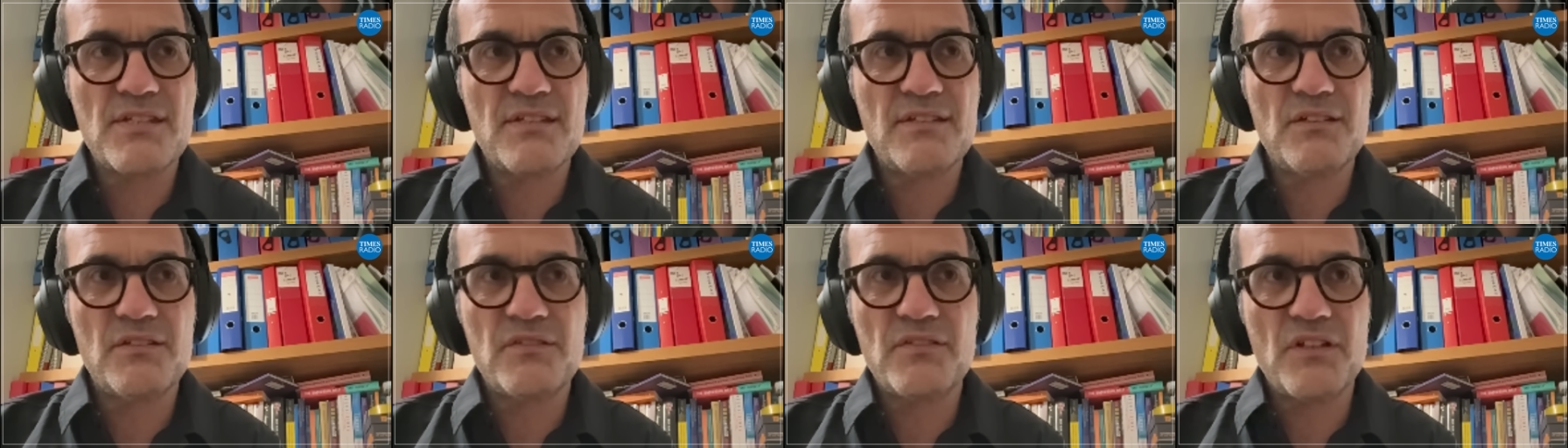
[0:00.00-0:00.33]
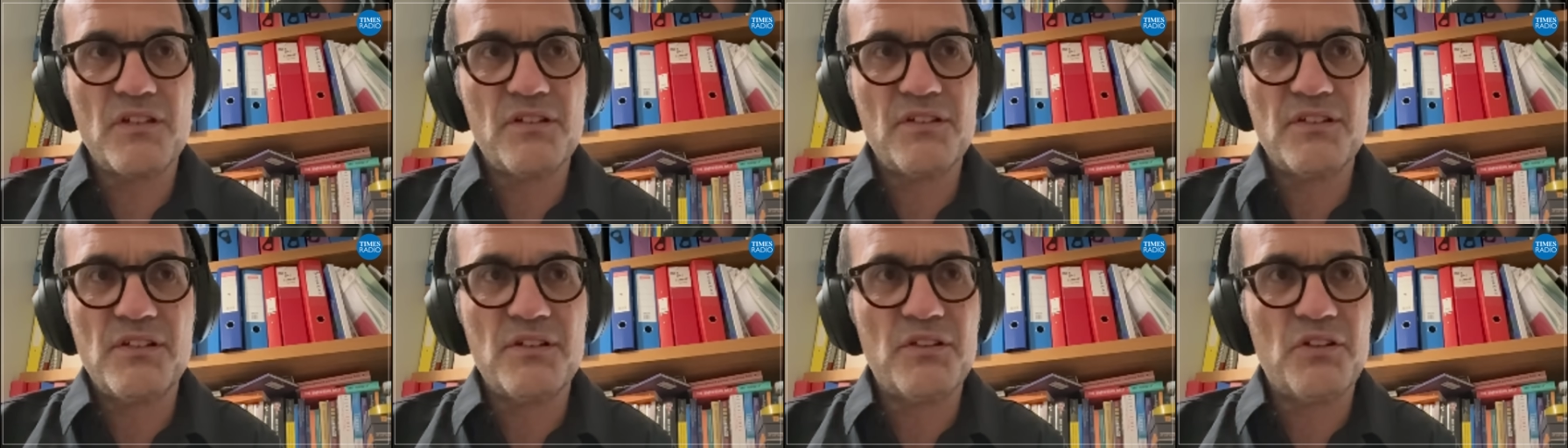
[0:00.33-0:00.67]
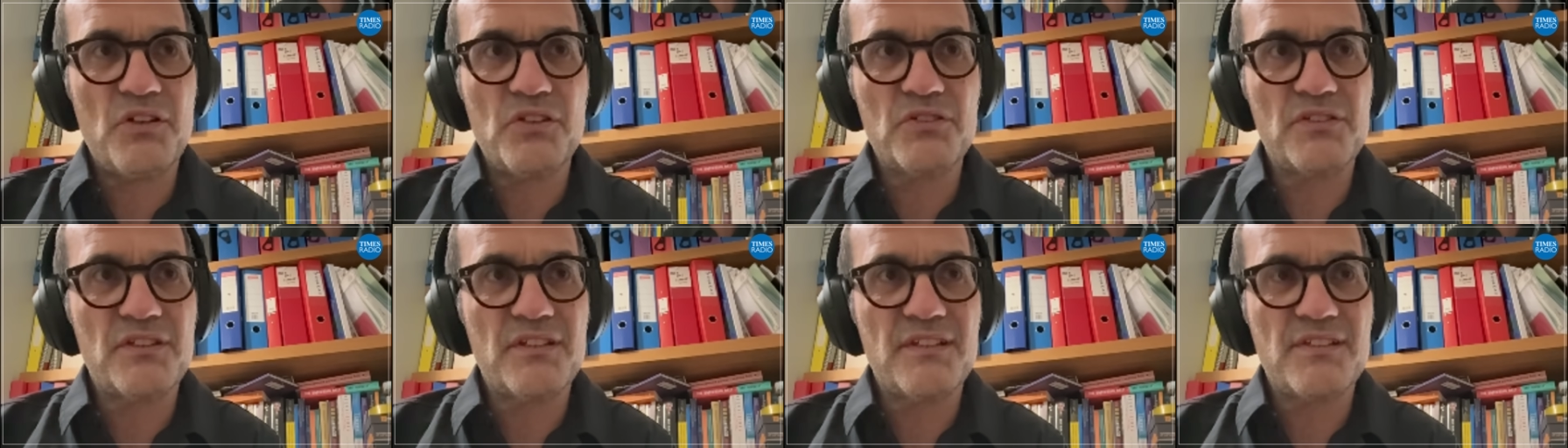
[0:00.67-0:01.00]
uh, uh,
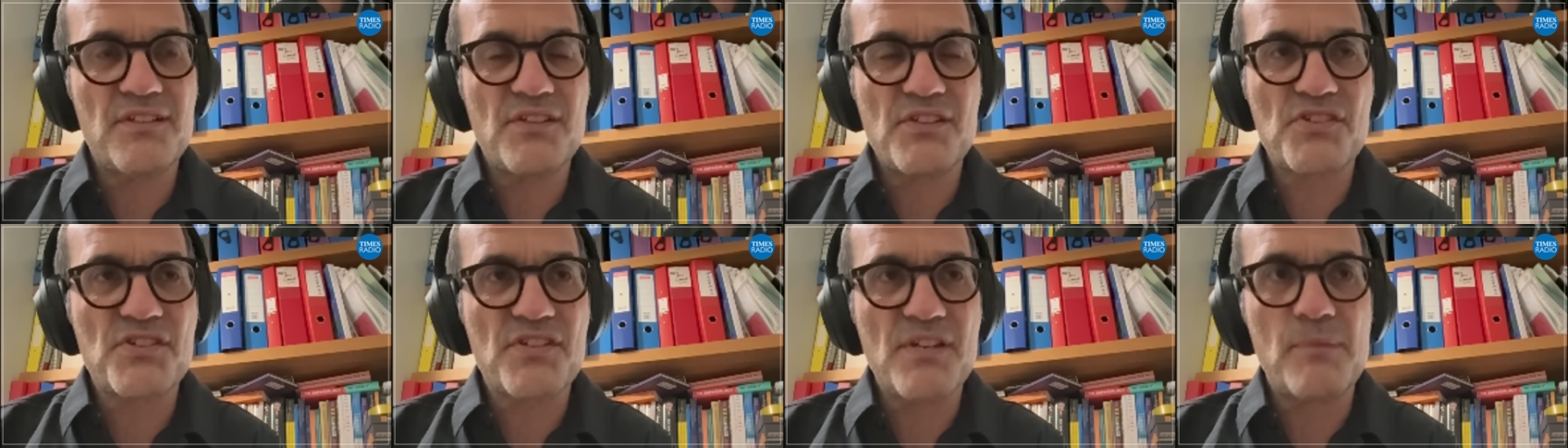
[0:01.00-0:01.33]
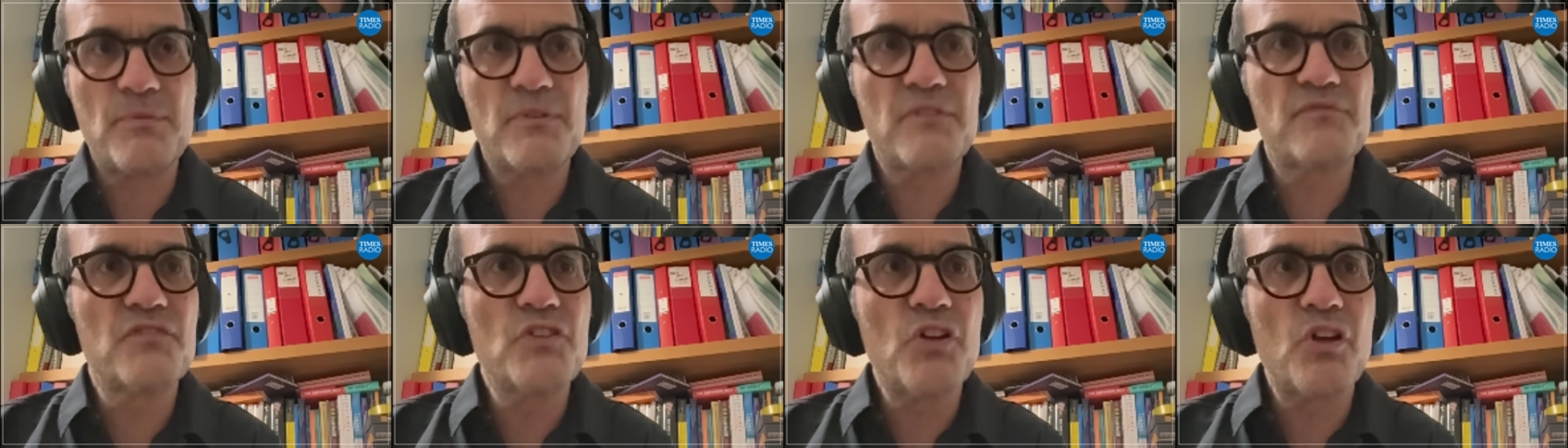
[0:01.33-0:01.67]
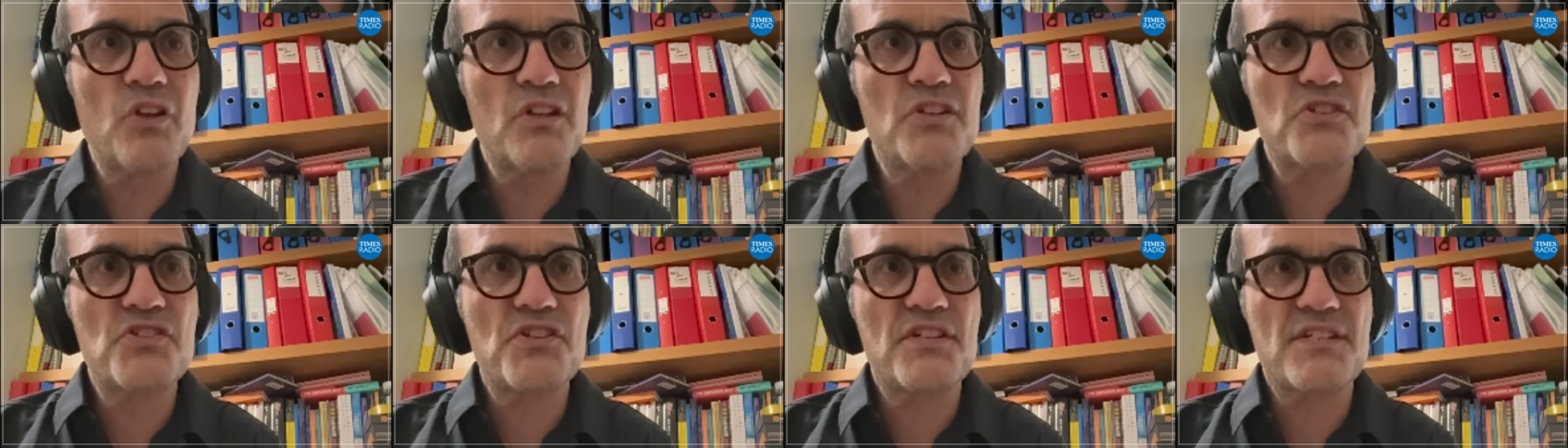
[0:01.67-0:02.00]
on the, the sum of
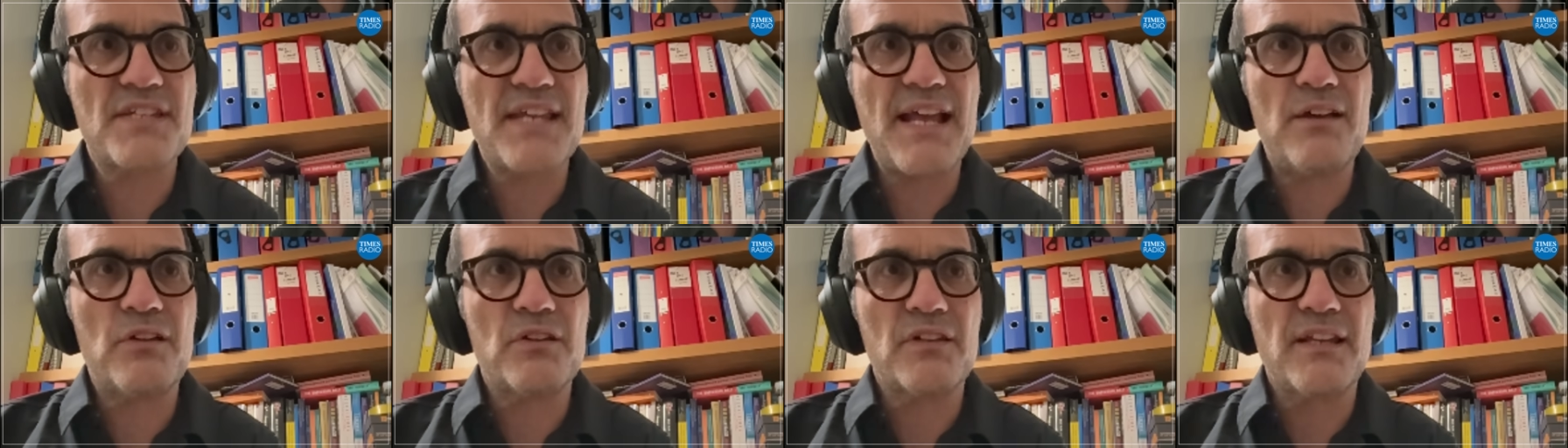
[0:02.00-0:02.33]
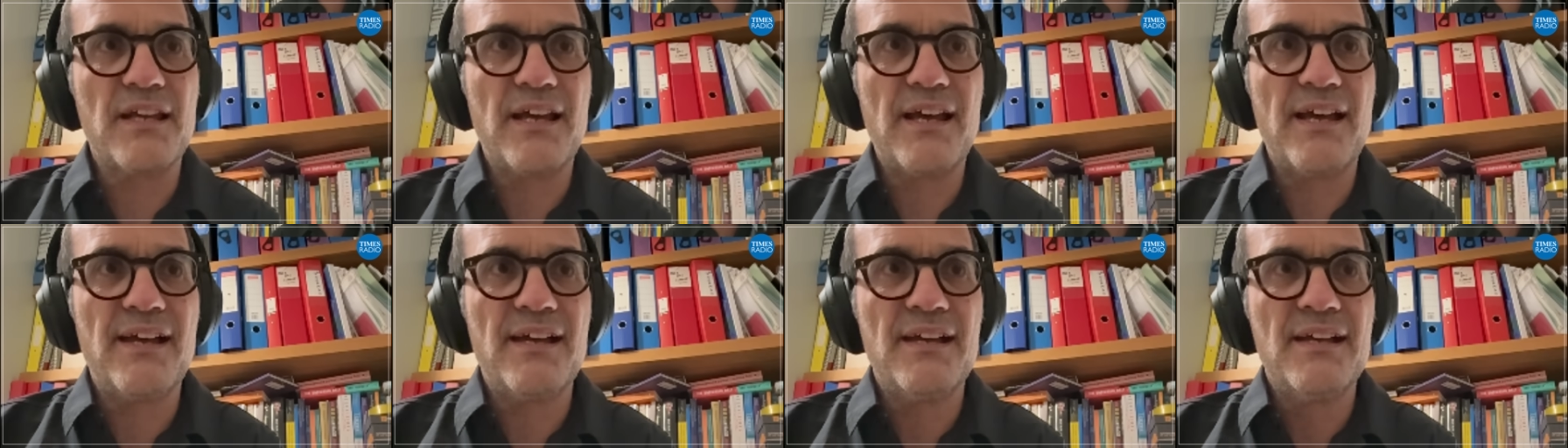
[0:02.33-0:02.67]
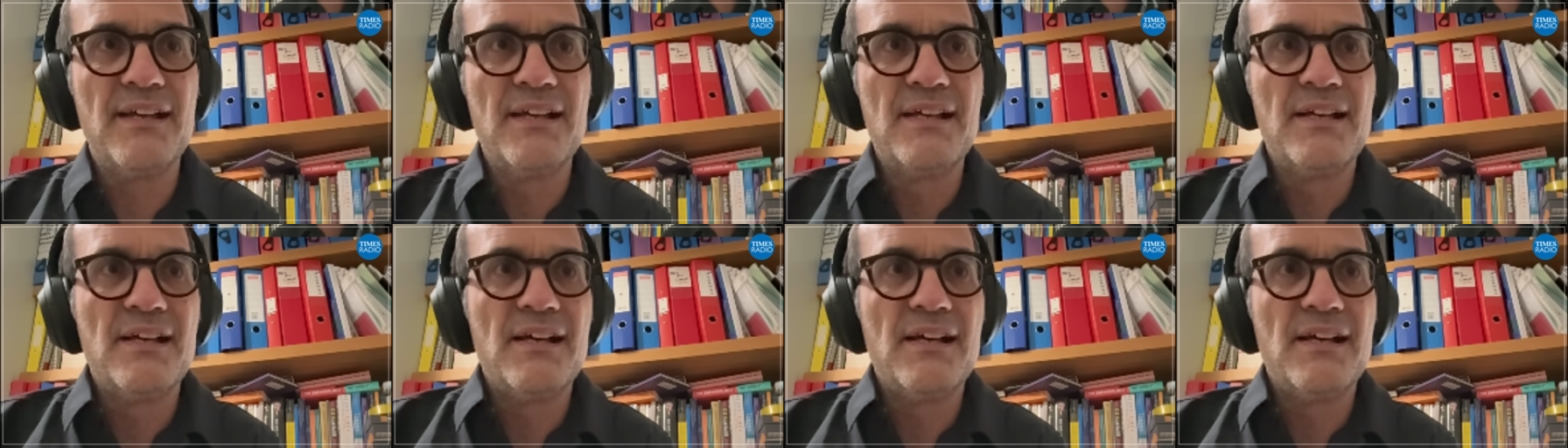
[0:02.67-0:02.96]
knowledge that's out there.